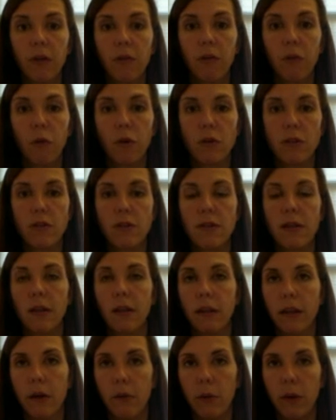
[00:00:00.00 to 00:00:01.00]
forces in a
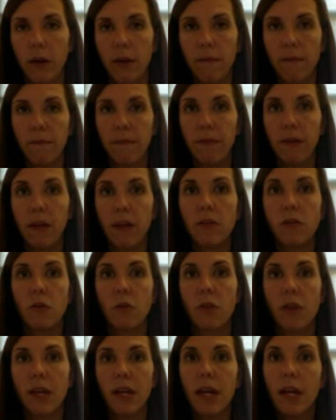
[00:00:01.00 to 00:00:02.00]
liquid. So
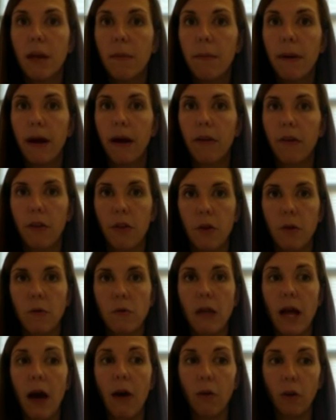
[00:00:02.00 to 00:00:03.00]
thinking about those
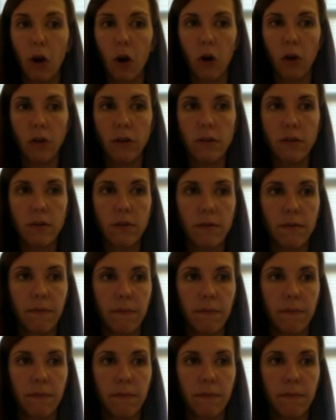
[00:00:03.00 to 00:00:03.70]
alcohols.